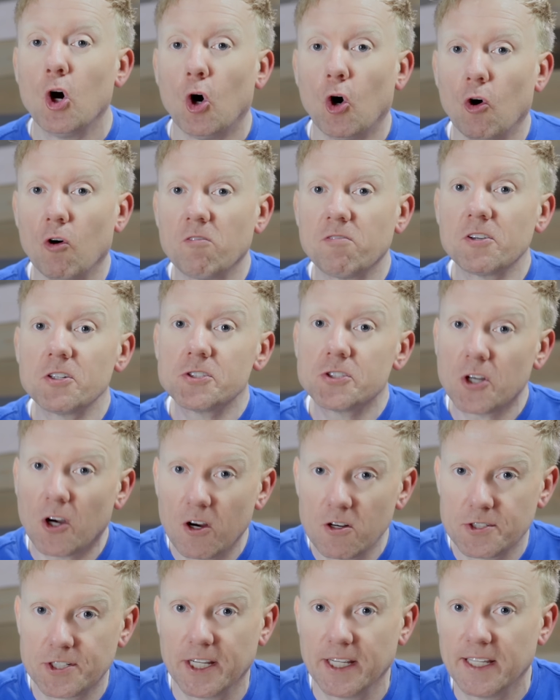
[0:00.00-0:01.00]

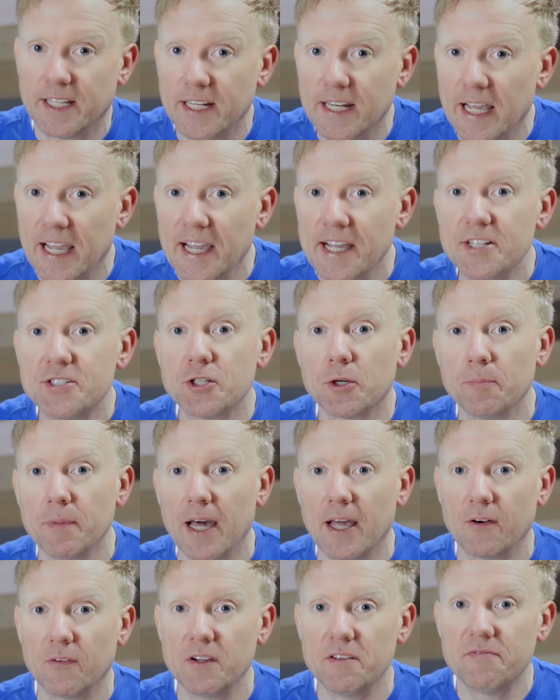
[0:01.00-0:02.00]
Overcharging can age your
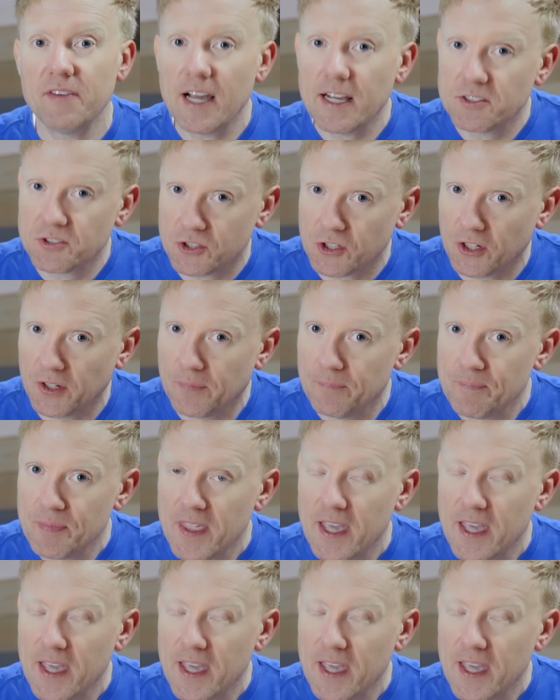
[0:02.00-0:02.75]
battery faster.